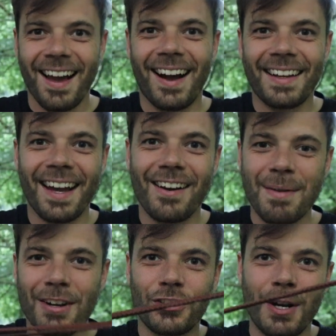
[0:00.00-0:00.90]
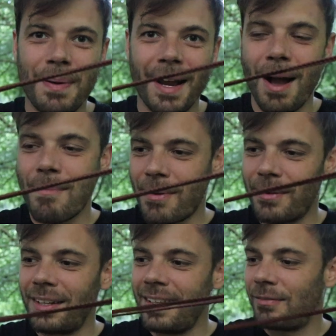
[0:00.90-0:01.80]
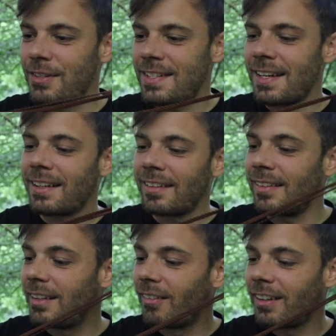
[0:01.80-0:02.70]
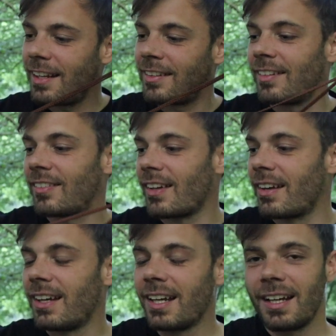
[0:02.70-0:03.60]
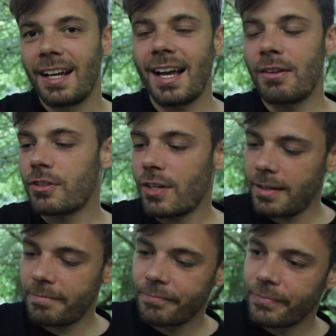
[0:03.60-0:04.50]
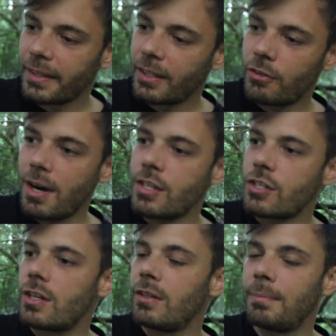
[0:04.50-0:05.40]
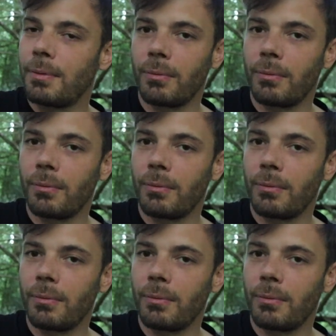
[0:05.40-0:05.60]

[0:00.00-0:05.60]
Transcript: I care about tripping up on these ridiculously long laces. So, Altra, great shoe,